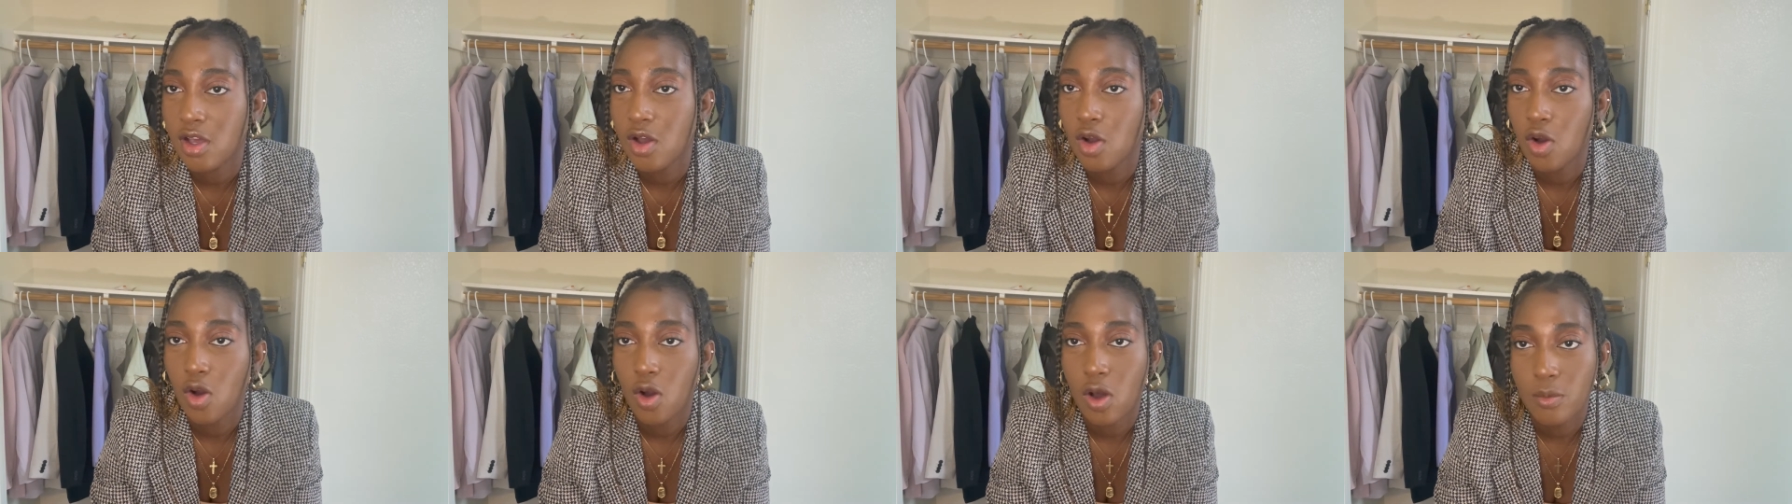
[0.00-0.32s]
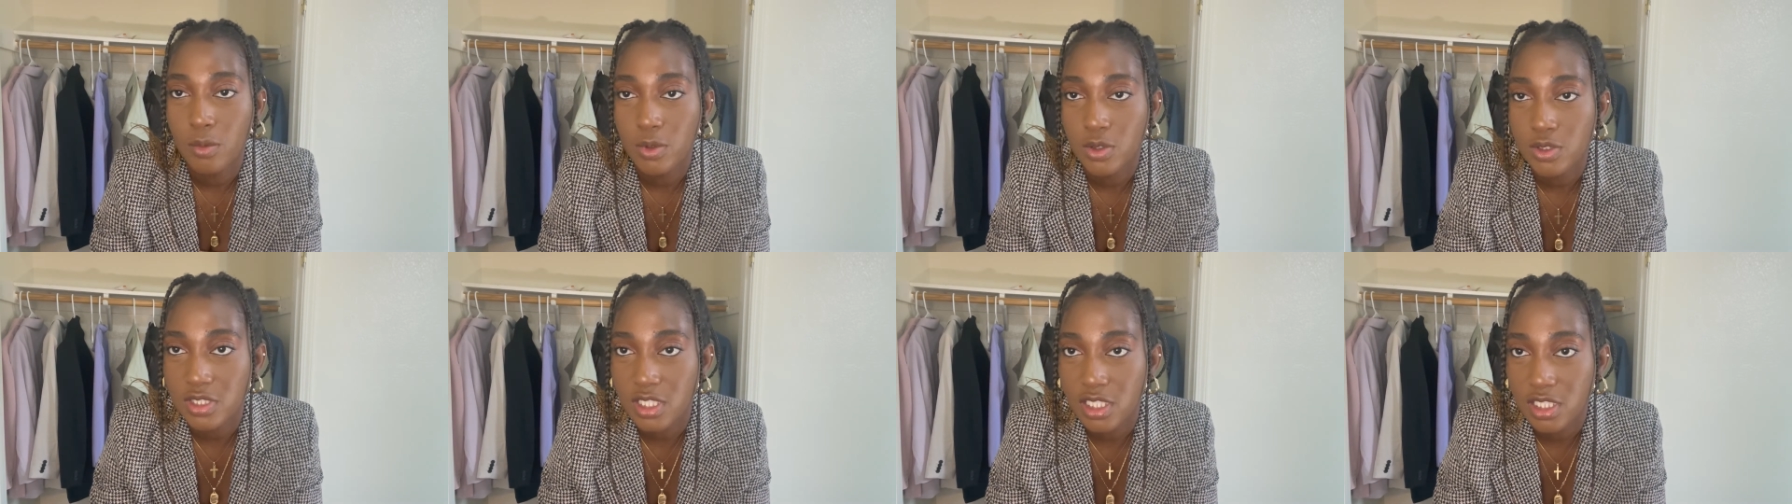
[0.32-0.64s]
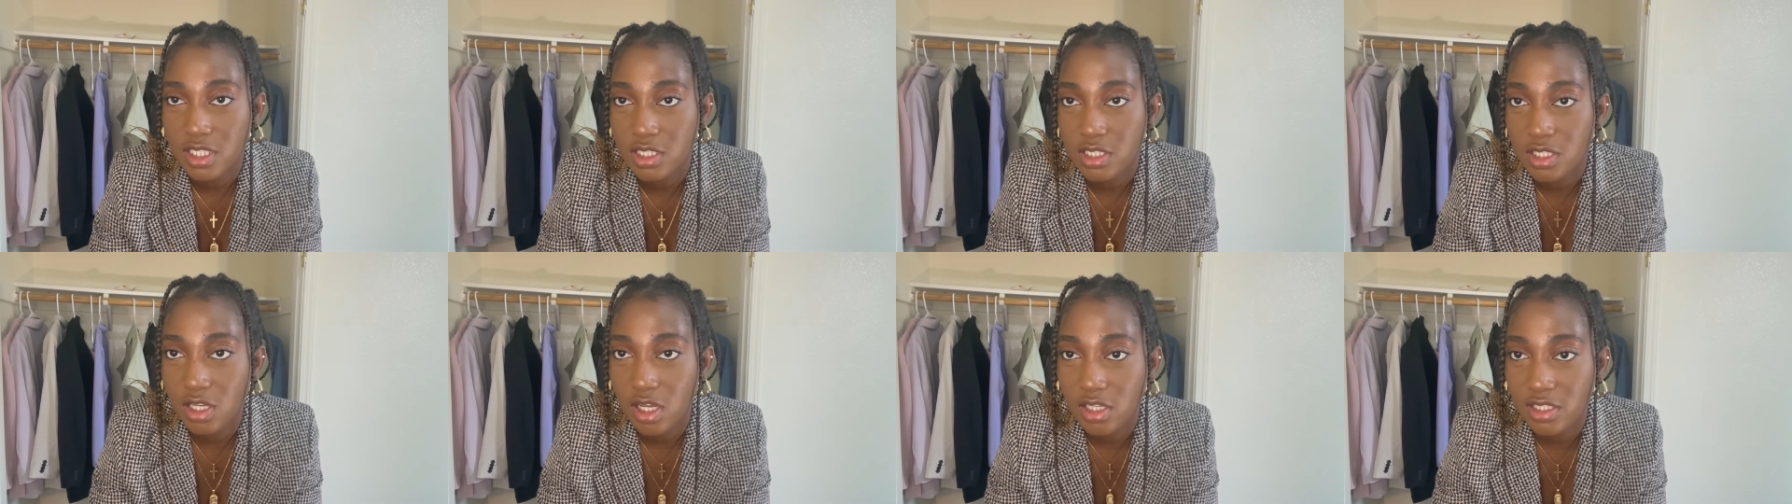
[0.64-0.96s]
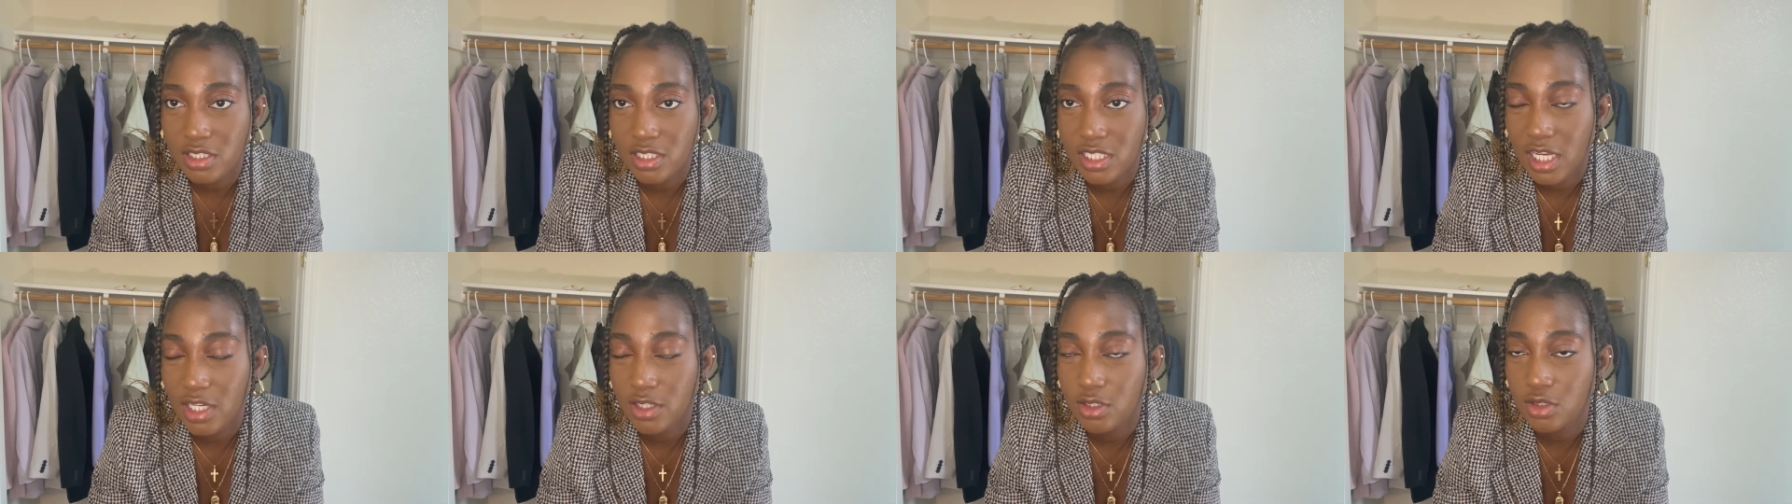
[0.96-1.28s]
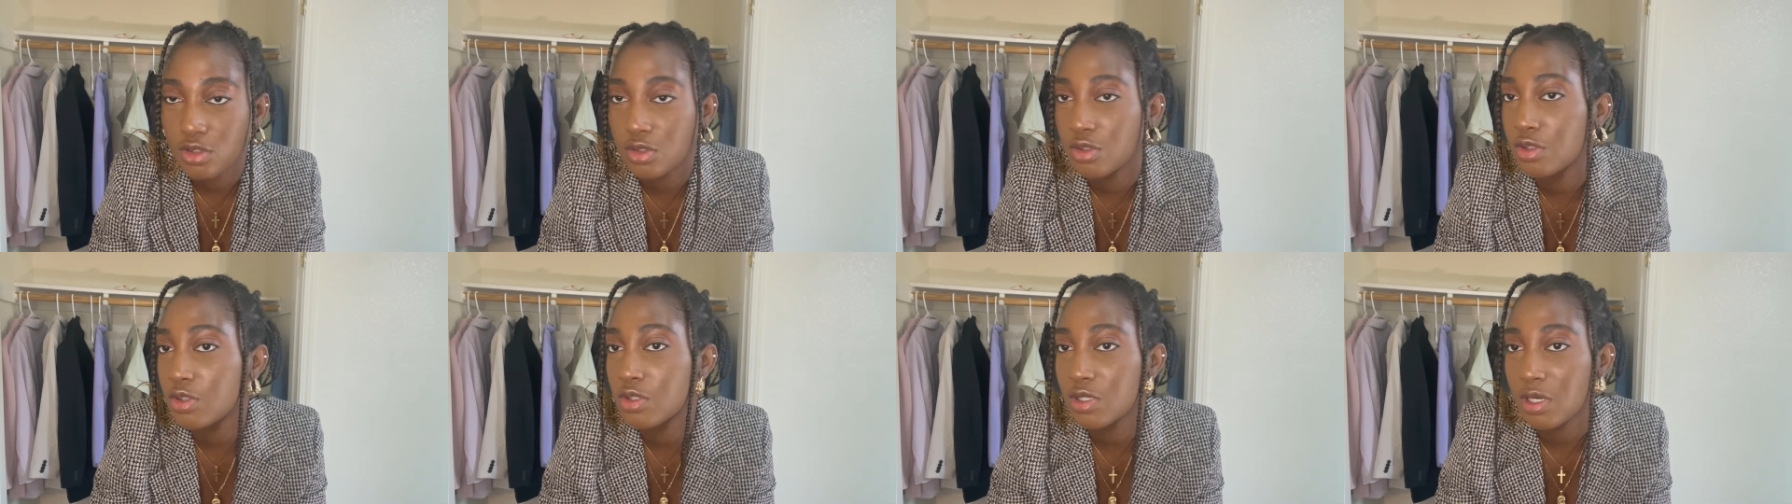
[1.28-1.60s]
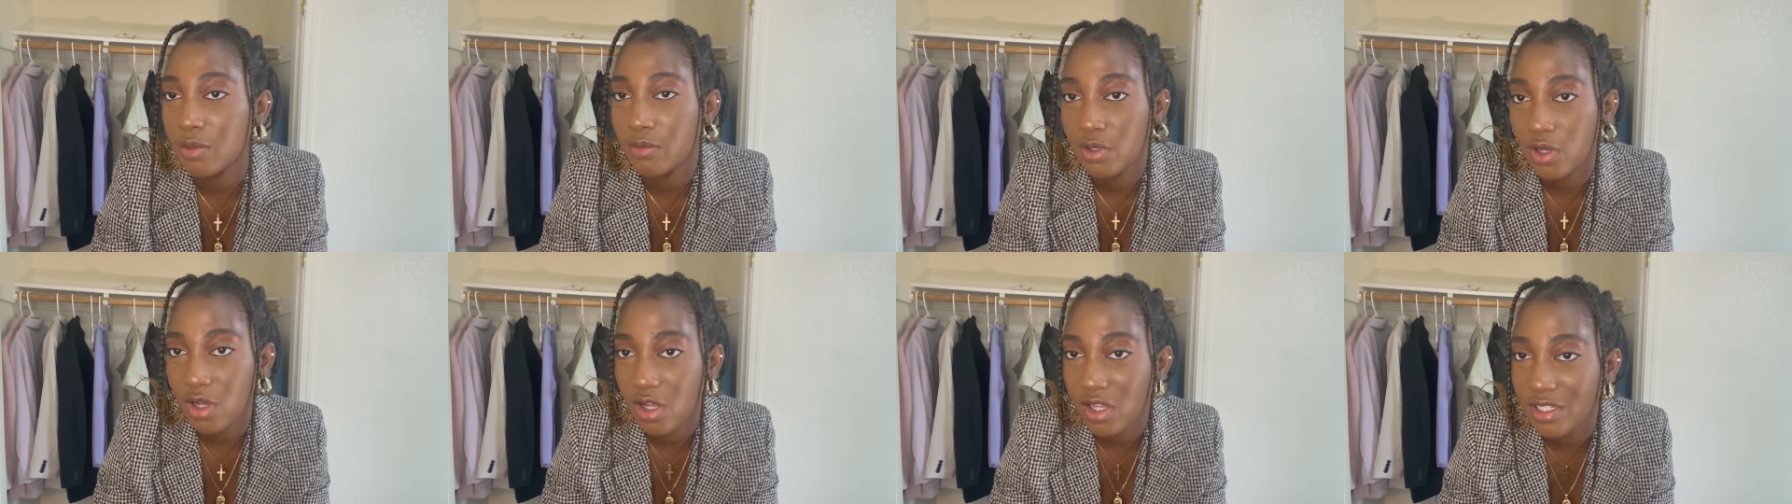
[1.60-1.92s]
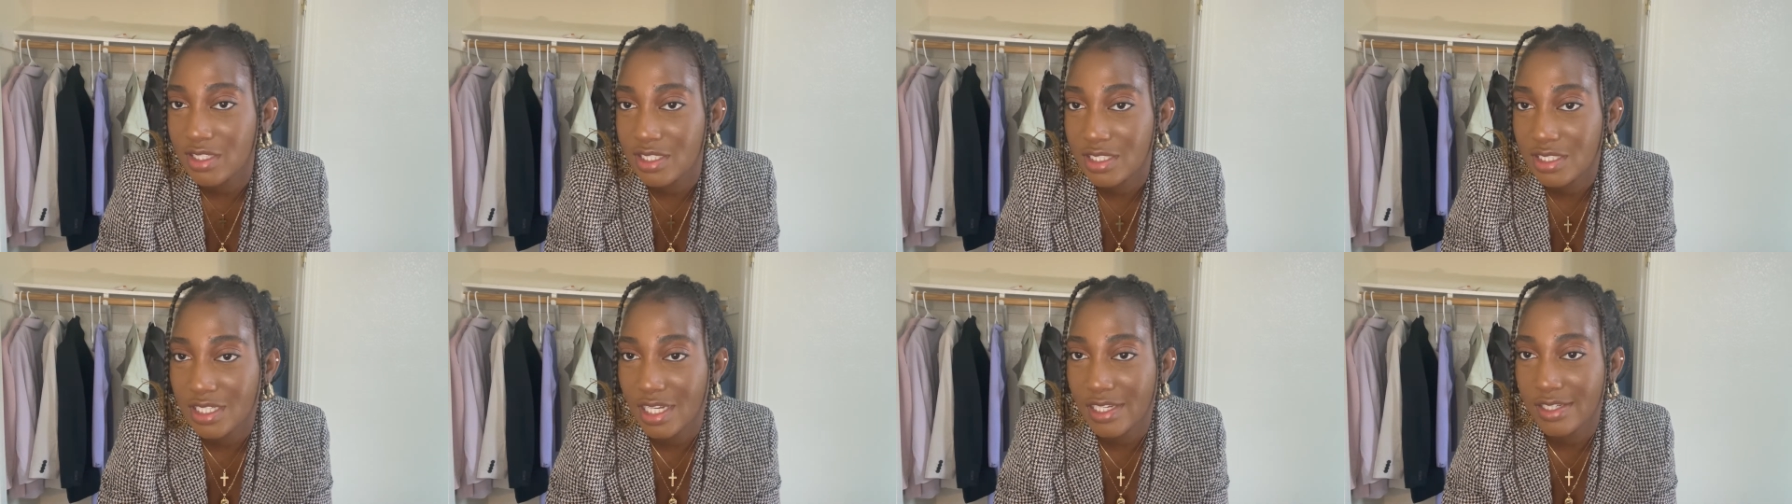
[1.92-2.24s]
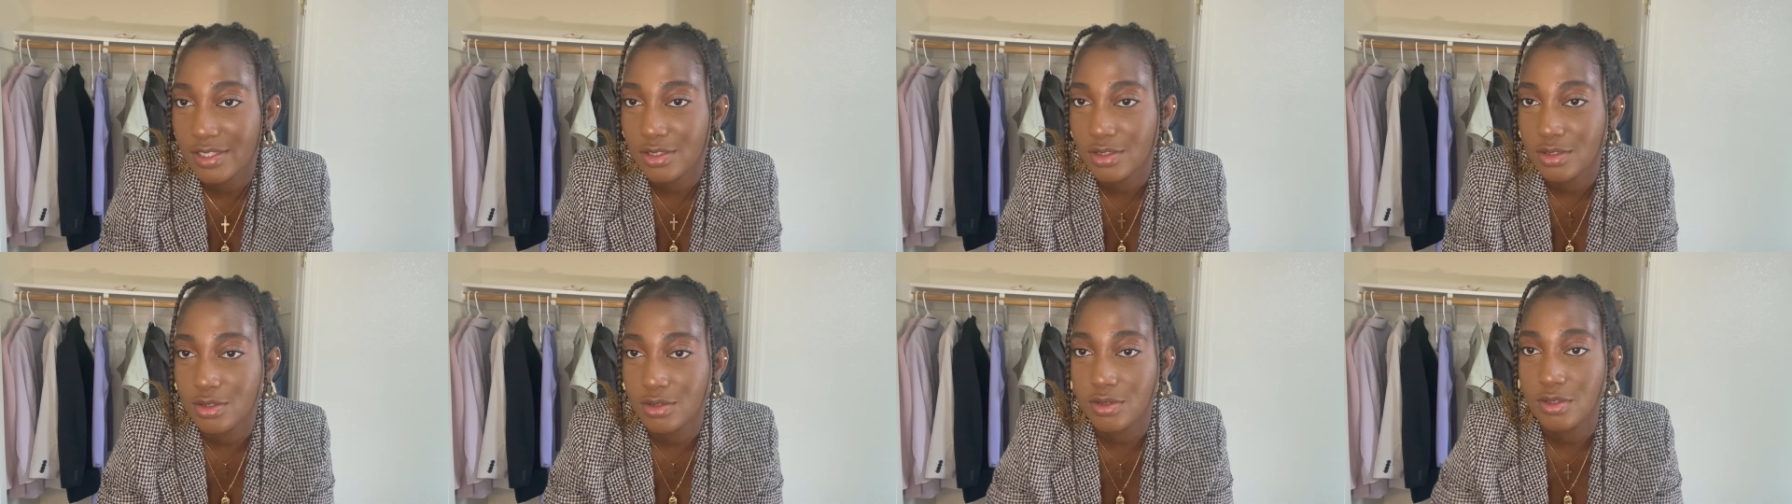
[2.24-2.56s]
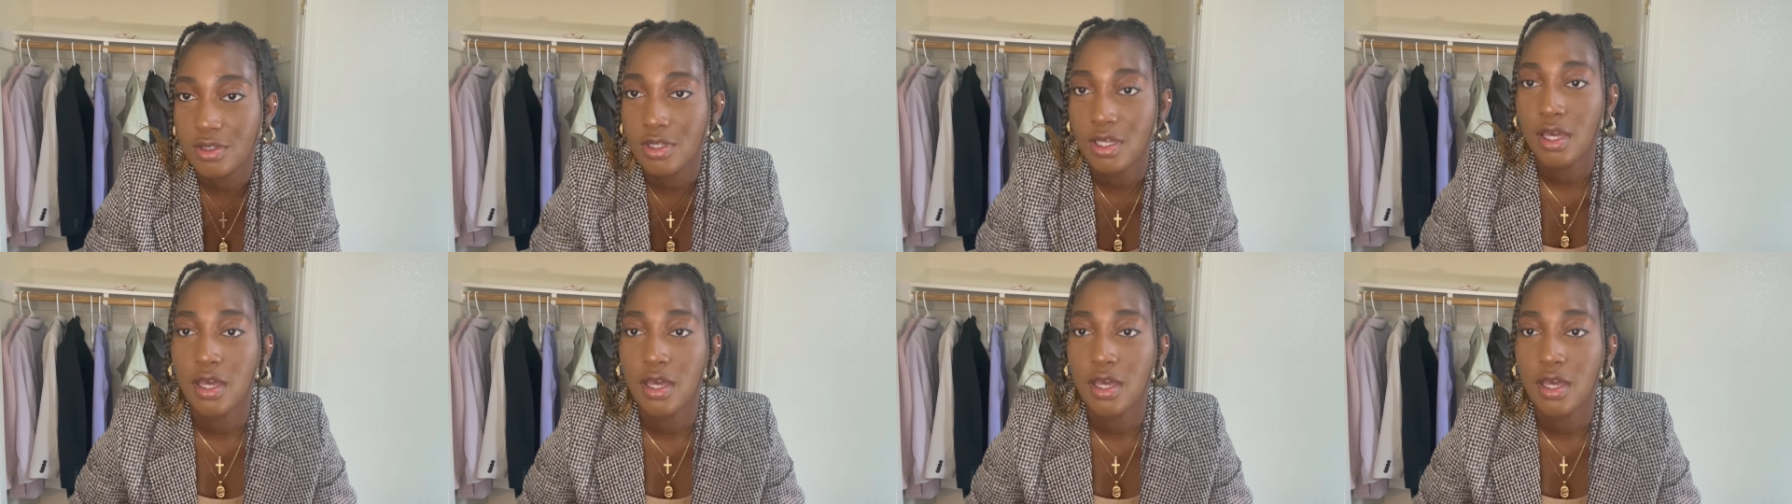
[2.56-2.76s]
almost said it's called tiger tooth, but I'm calling it tiger tooth.